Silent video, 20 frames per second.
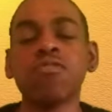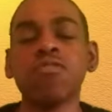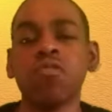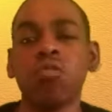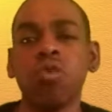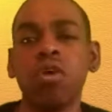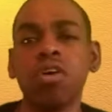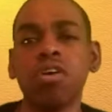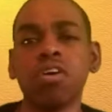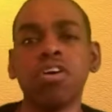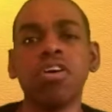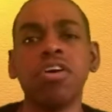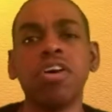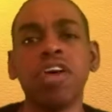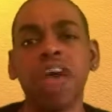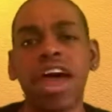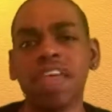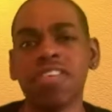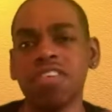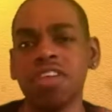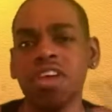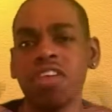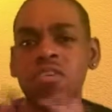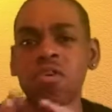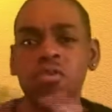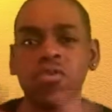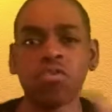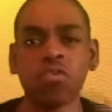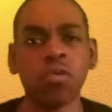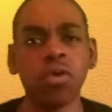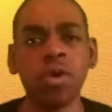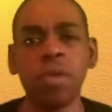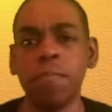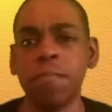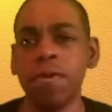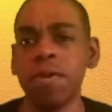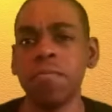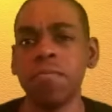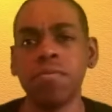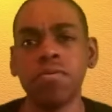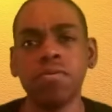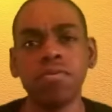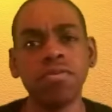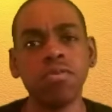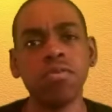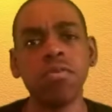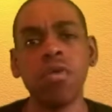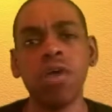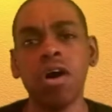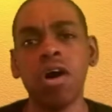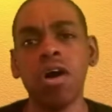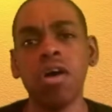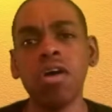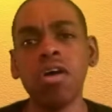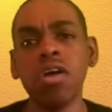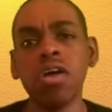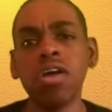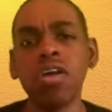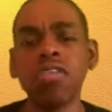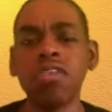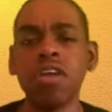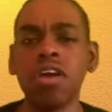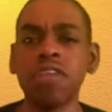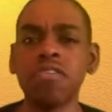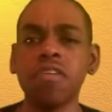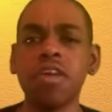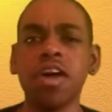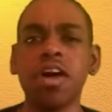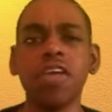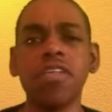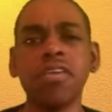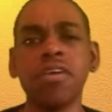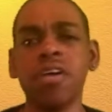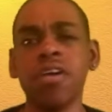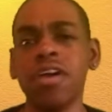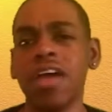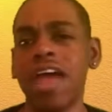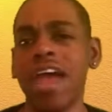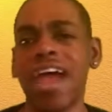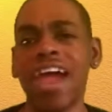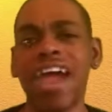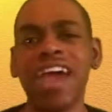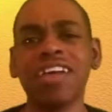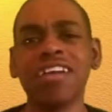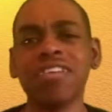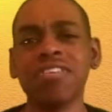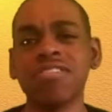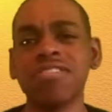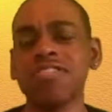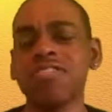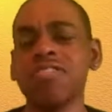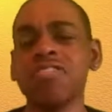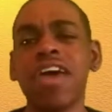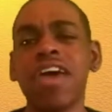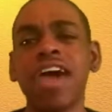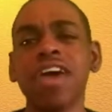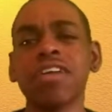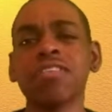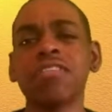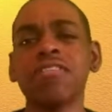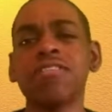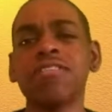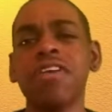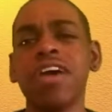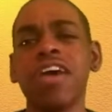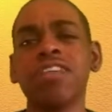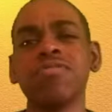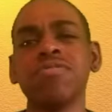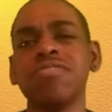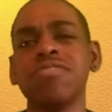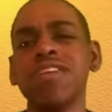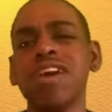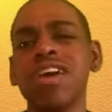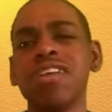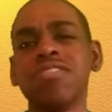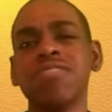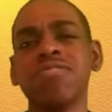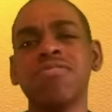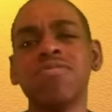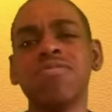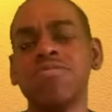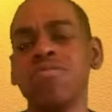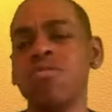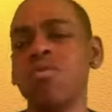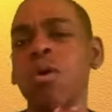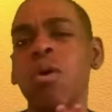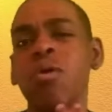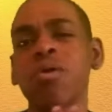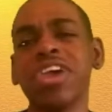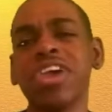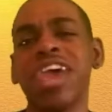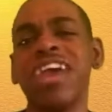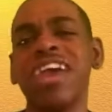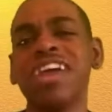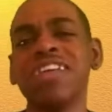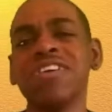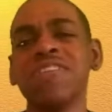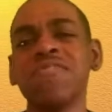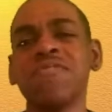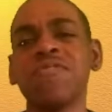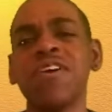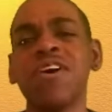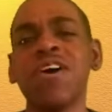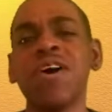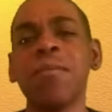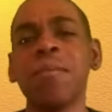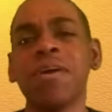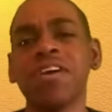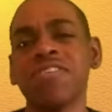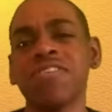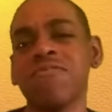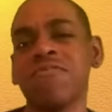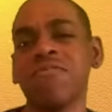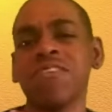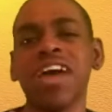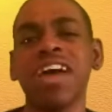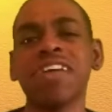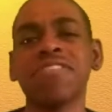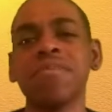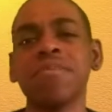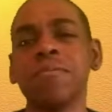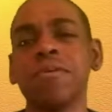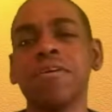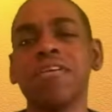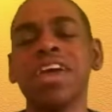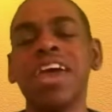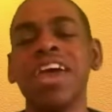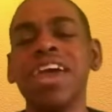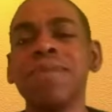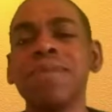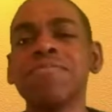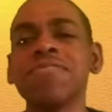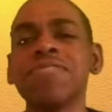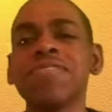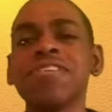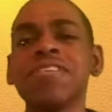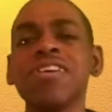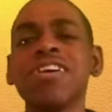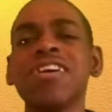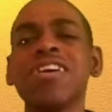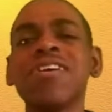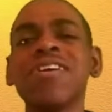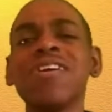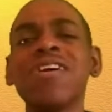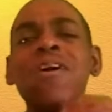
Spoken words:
were good. I think those three people do well. There's other actors and actresses that do okay in this film. I forgot some of their names here.